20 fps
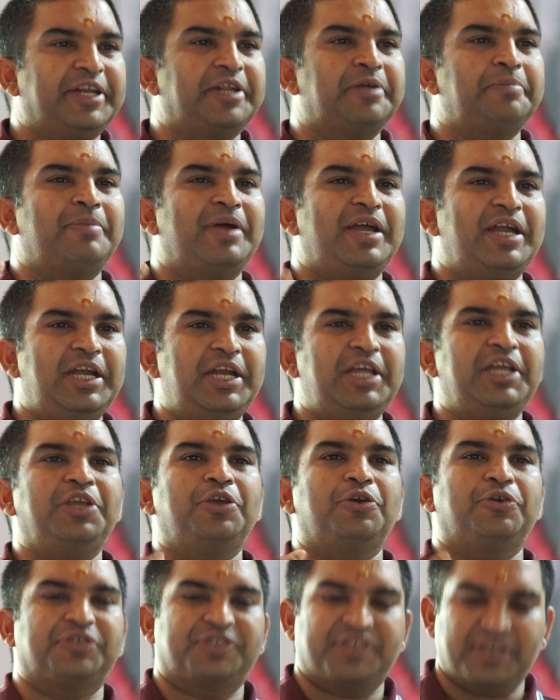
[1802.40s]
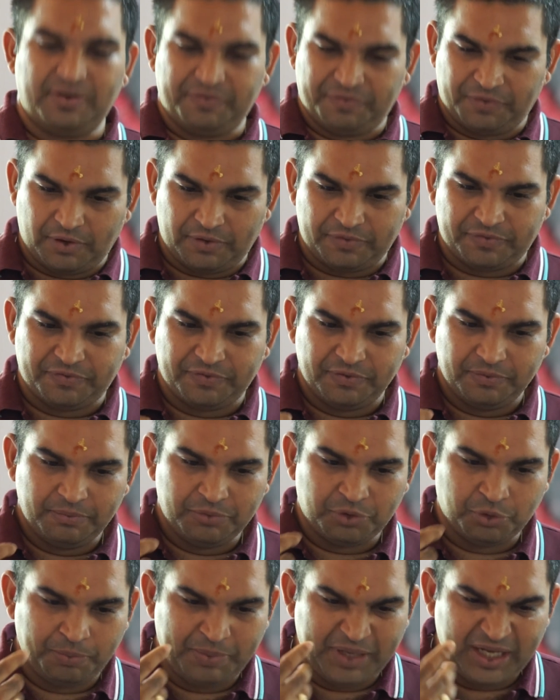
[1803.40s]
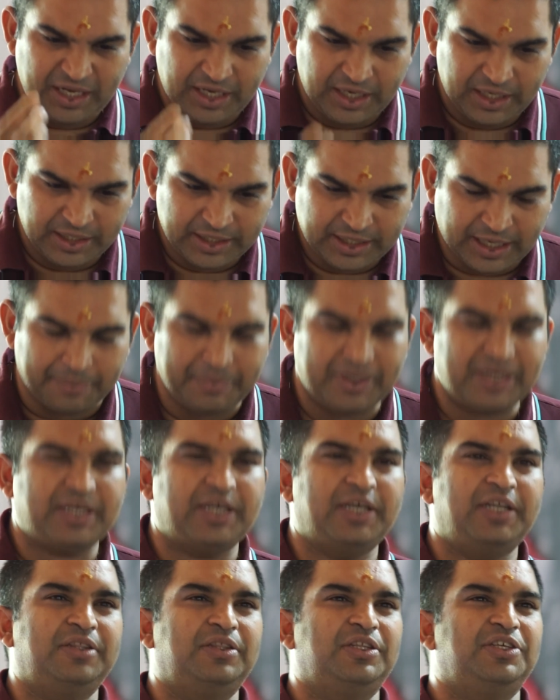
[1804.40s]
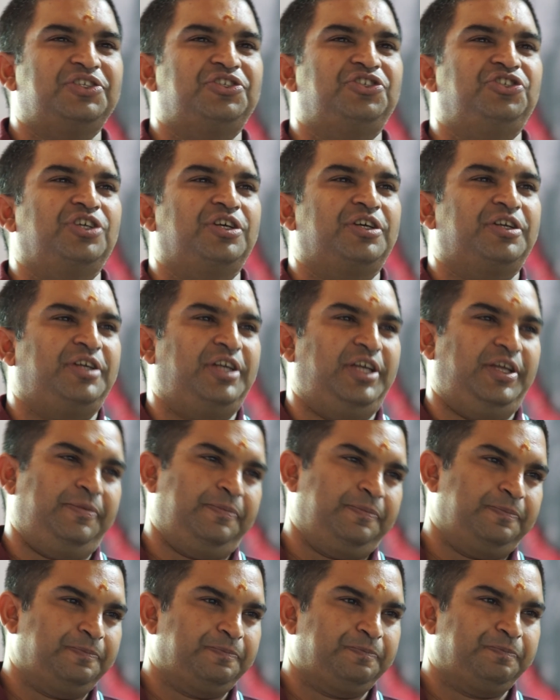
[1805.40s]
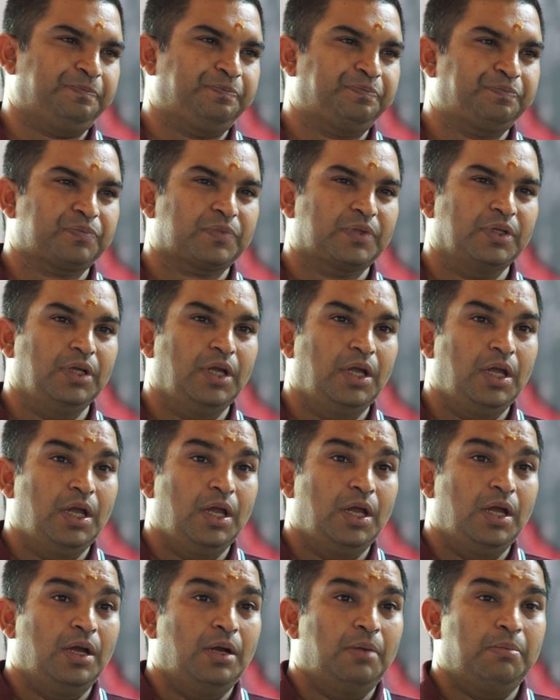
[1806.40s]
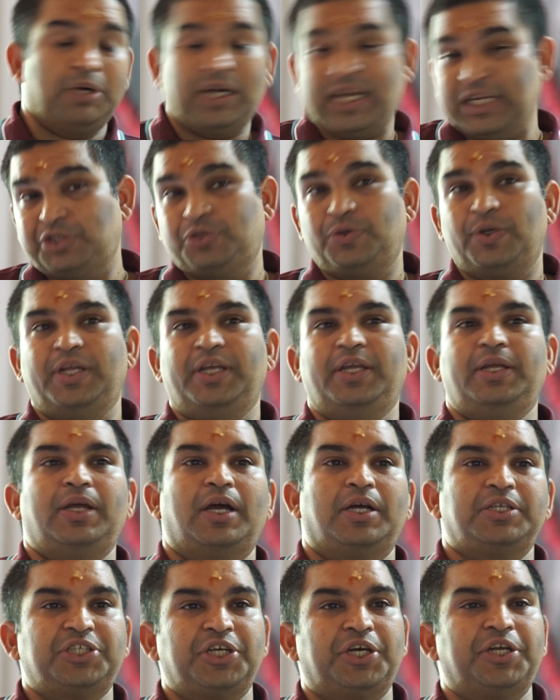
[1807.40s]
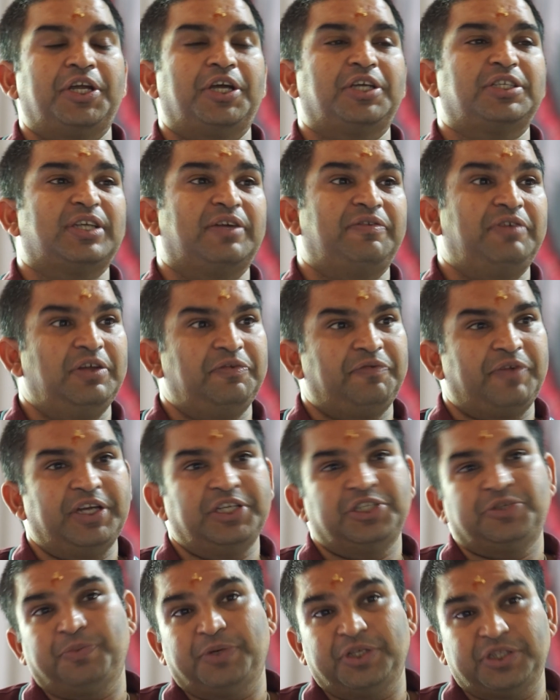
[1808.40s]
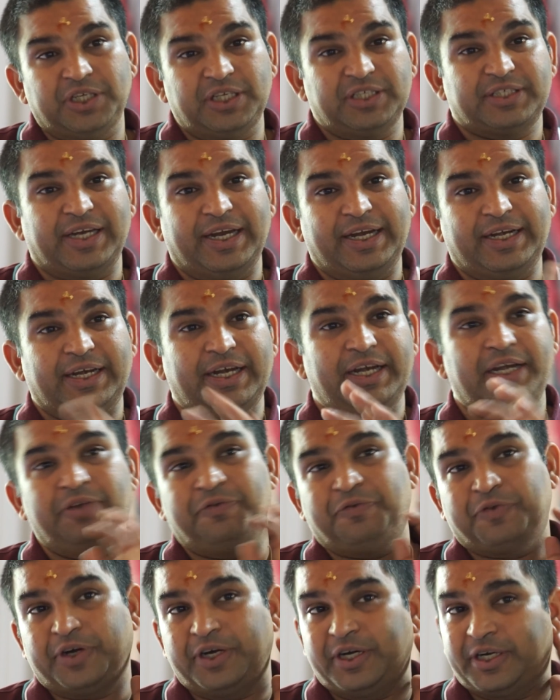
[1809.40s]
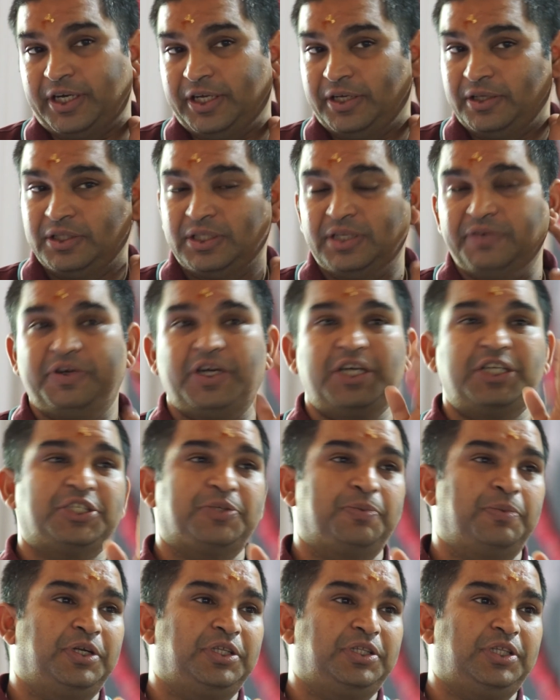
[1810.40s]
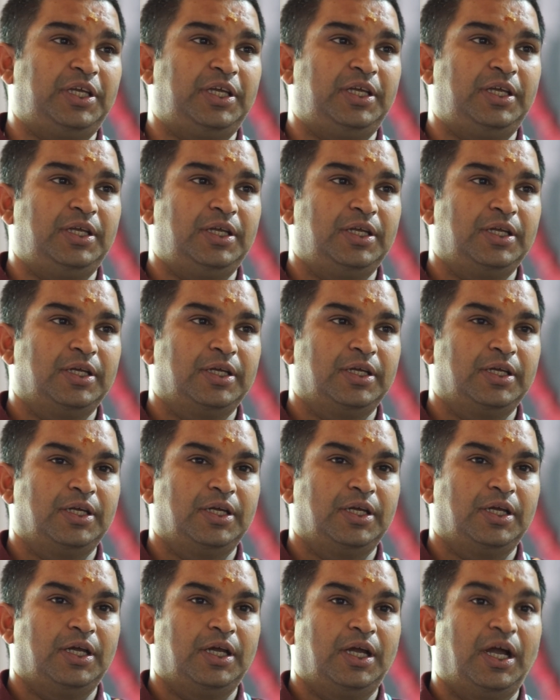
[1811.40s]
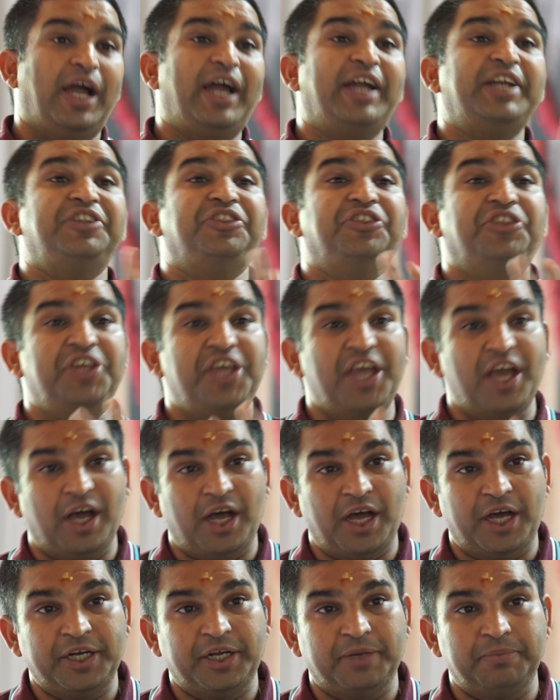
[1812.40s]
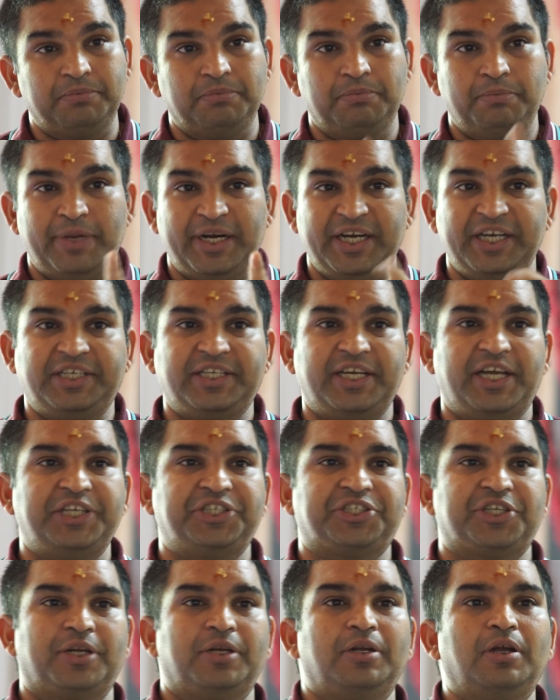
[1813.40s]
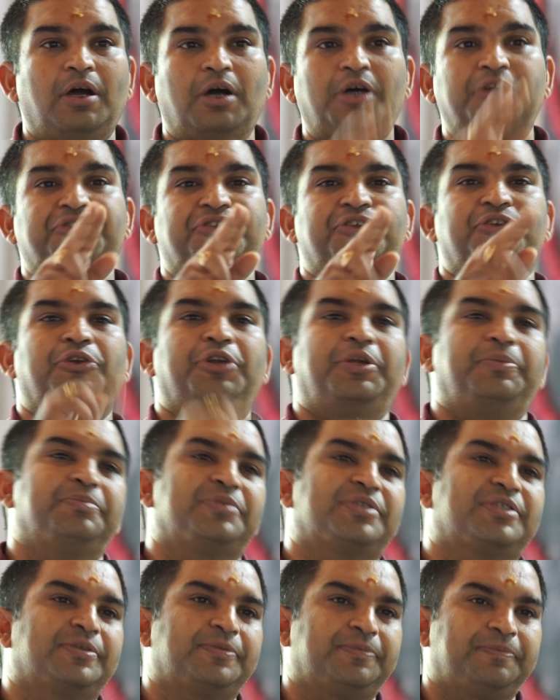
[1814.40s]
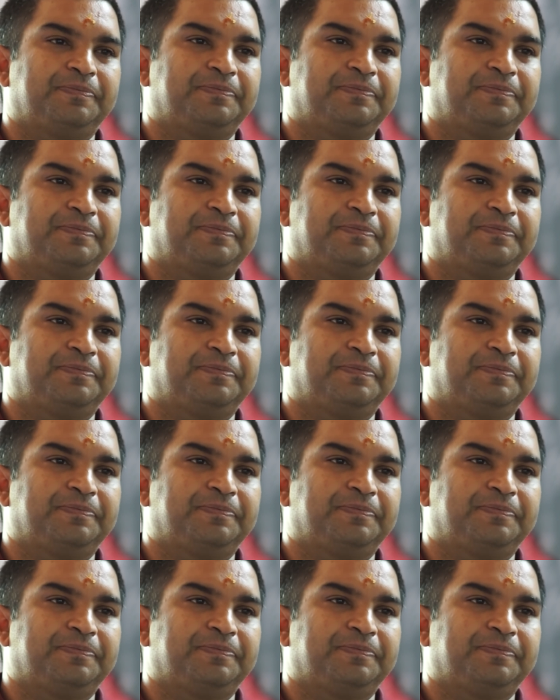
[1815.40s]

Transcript: reminding yourself of to being committed in this journey. But actually, Acharyas have defined Smriti slightly differently. The word Smriti and Dhyanam, meditation, are synonyms.